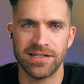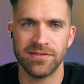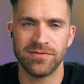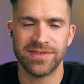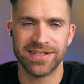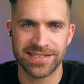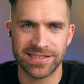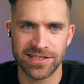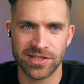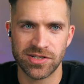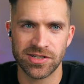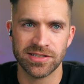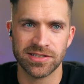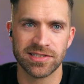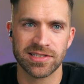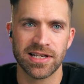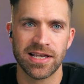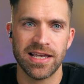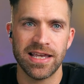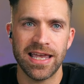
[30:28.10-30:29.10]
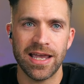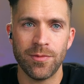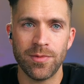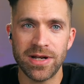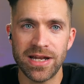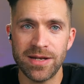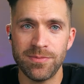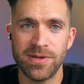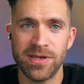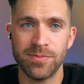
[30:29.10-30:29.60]
decisions. And we
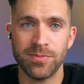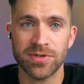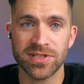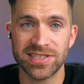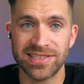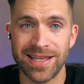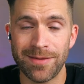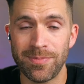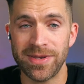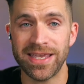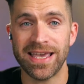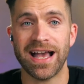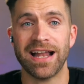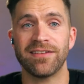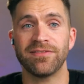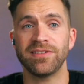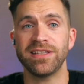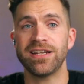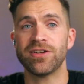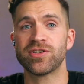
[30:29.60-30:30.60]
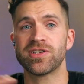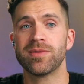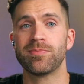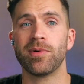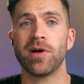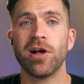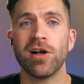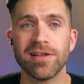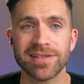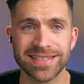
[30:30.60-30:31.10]
need people stepping out of leadership
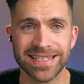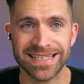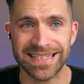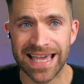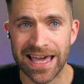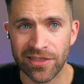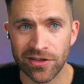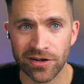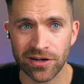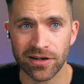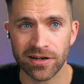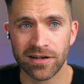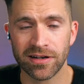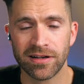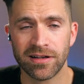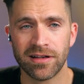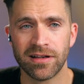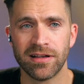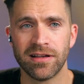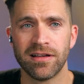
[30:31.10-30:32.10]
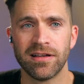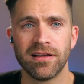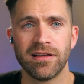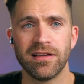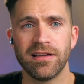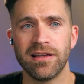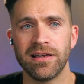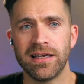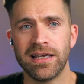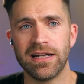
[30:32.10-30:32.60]
altogether
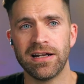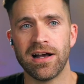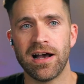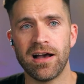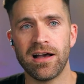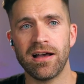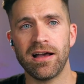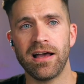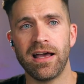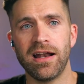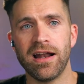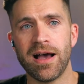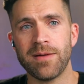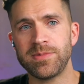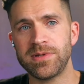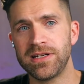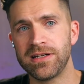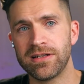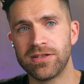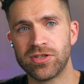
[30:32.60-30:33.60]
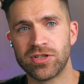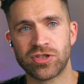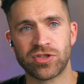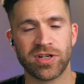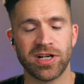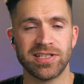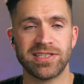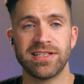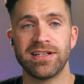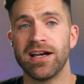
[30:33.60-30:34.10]
and opting to just
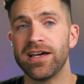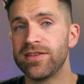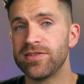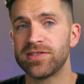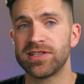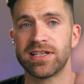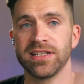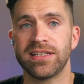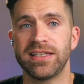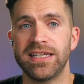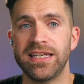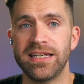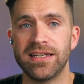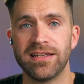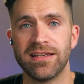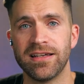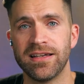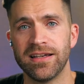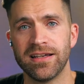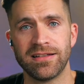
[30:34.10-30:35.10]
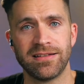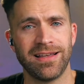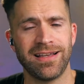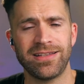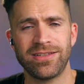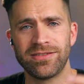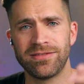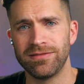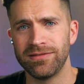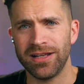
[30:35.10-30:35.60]
trust that others can lead
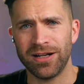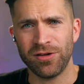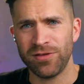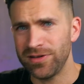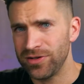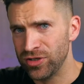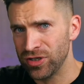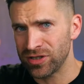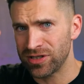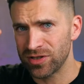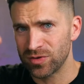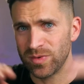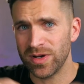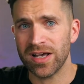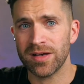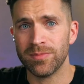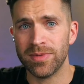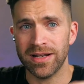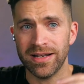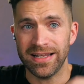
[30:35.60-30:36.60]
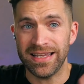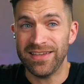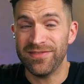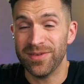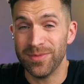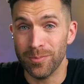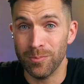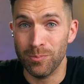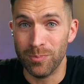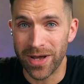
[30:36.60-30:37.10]
not only just as well, but
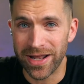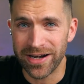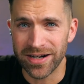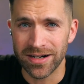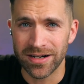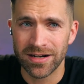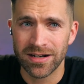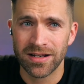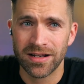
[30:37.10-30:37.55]
even better.